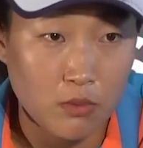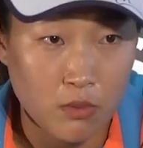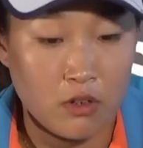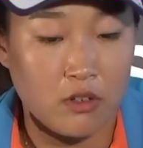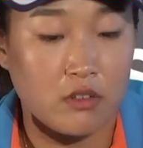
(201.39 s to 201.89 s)

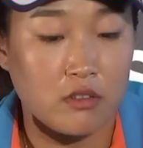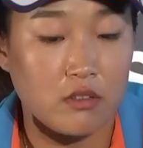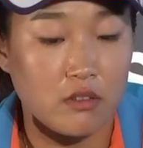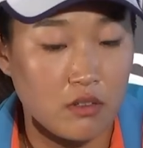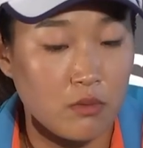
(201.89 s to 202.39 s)
worked
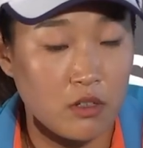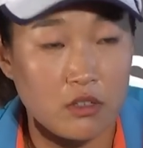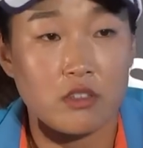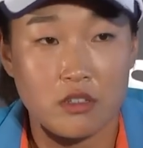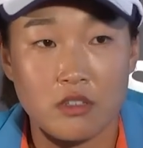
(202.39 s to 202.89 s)

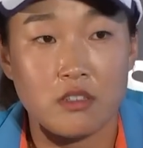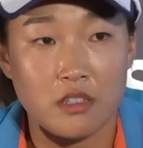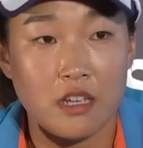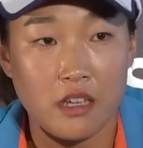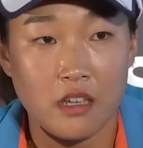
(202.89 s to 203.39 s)
worked good
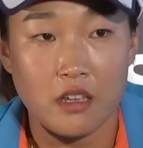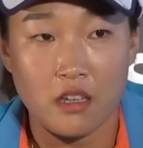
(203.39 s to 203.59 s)
today,